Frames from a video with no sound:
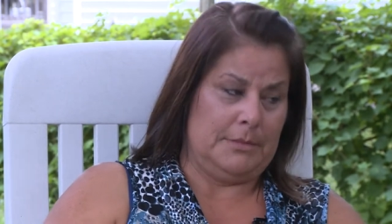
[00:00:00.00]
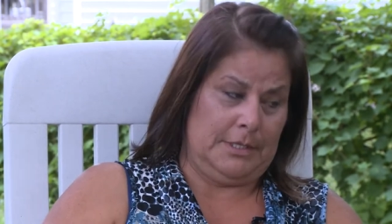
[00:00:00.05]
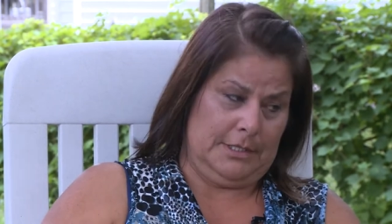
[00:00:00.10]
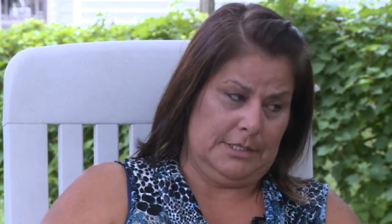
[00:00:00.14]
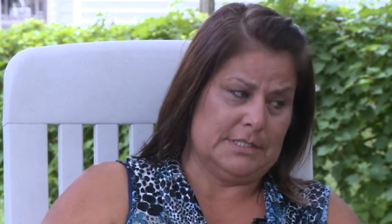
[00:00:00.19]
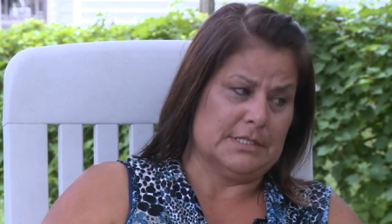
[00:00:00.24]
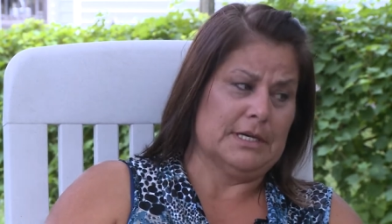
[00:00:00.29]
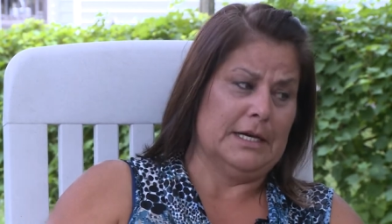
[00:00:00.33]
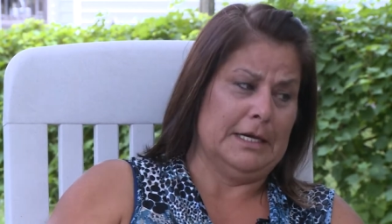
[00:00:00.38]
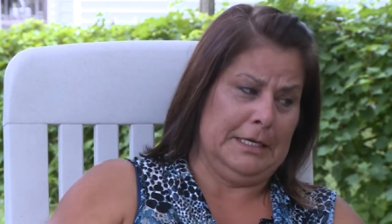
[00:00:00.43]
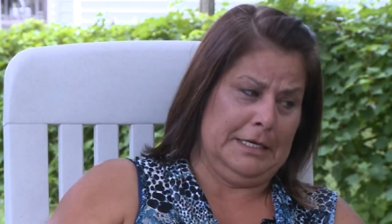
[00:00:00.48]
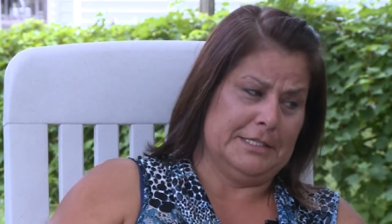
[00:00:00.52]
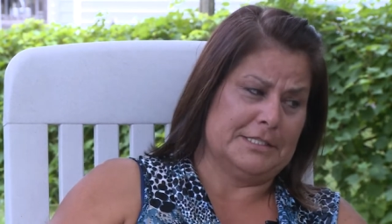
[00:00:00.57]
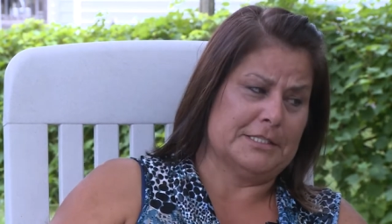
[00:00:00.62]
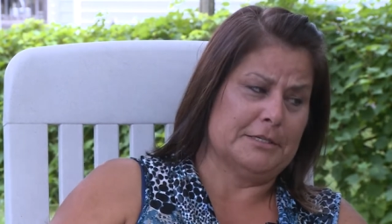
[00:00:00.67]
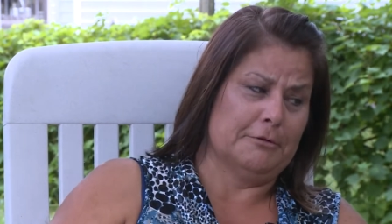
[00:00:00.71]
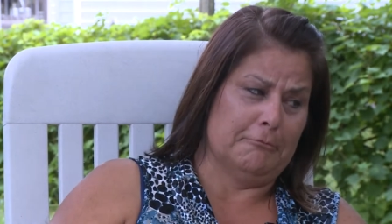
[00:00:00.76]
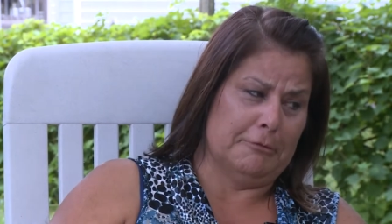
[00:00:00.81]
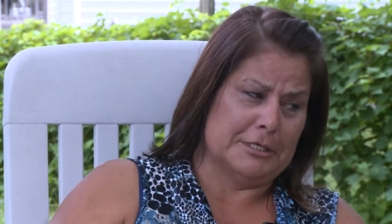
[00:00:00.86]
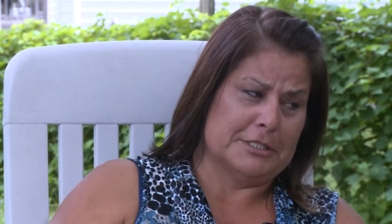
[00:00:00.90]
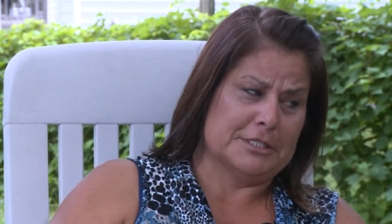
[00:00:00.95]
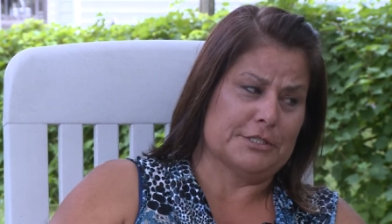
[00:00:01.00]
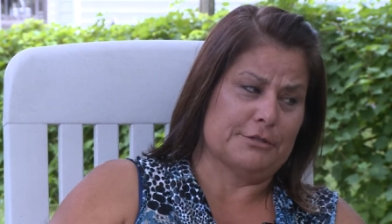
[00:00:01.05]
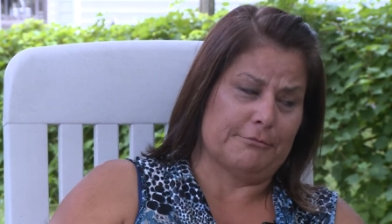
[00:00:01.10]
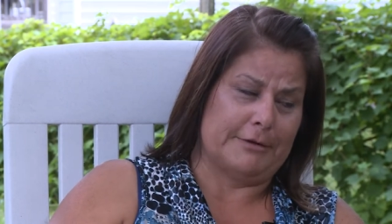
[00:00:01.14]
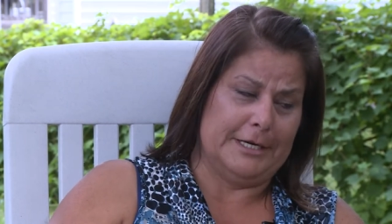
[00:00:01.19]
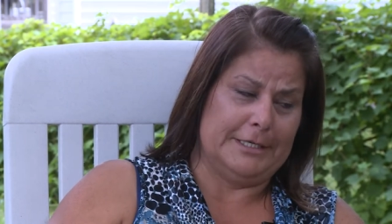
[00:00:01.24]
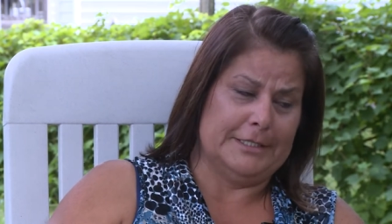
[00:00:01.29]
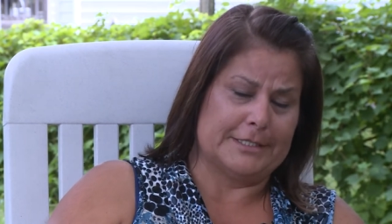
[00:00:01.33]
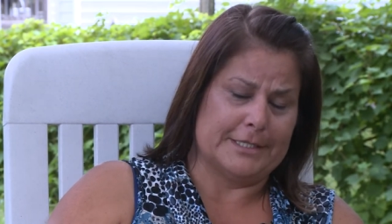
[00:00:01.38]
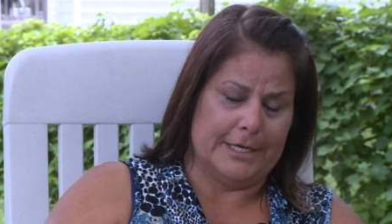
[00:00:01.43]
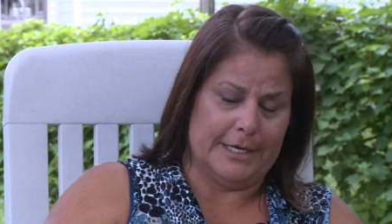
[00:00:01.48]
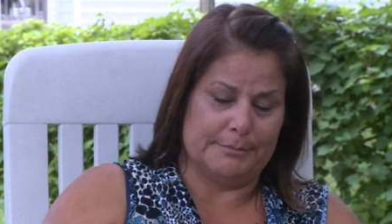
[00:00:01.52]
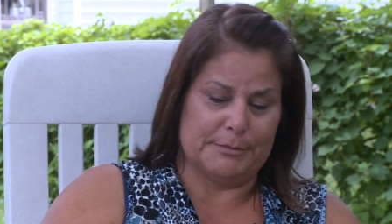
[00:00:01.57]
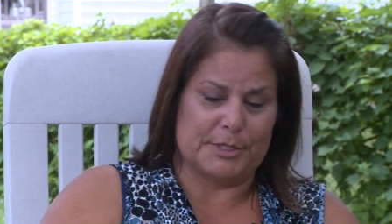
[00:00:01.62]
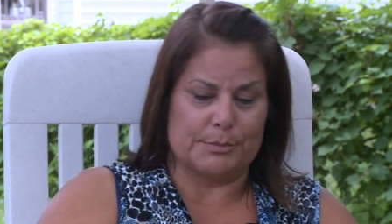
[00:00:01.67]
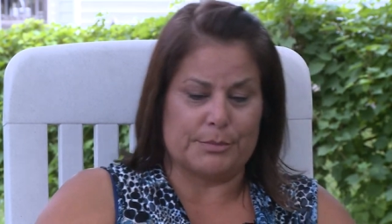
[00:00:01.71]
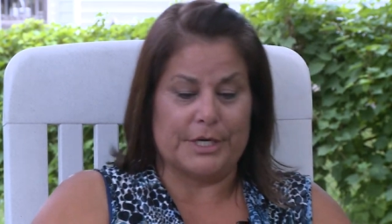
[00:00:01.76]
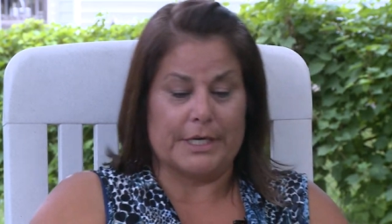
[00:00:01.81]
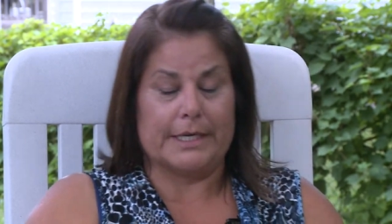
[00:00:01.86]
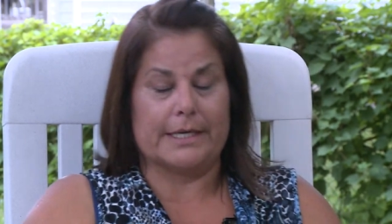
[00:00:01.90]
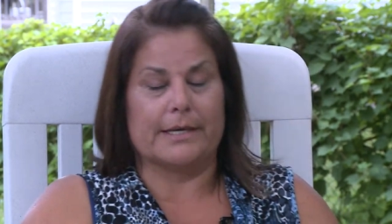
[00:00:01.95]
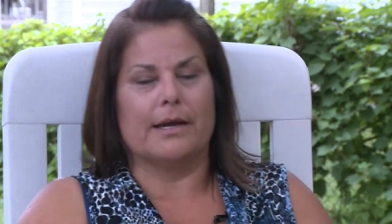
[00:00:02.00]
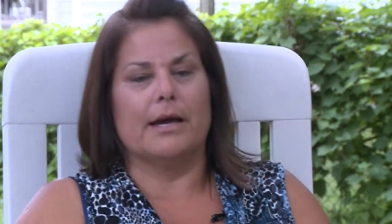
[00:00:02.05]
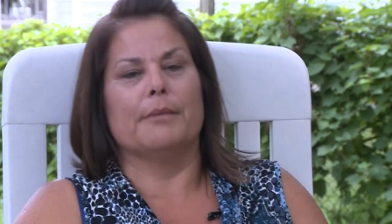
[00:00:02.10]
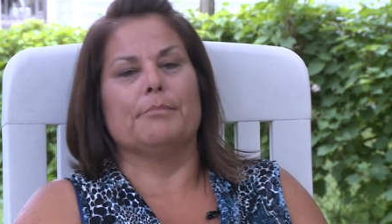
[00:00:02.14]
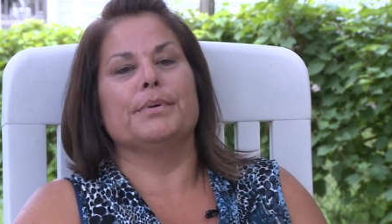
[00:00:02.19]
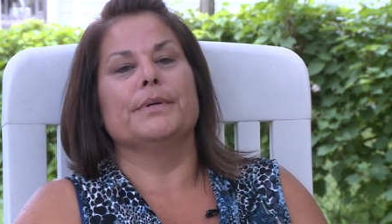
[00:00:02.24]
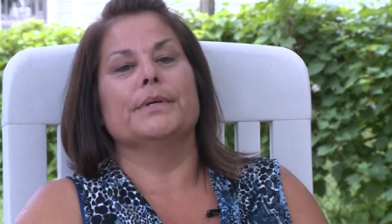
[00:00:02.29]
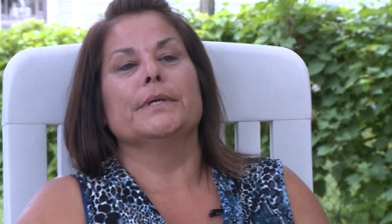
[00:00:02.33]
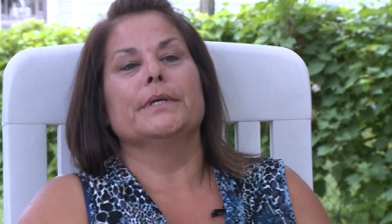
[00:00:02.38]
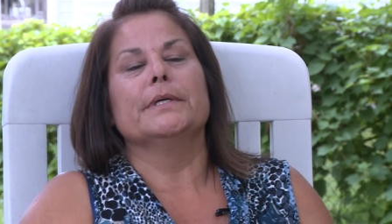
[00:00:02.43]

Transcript: I guess, I guess it was the right time to bring it up.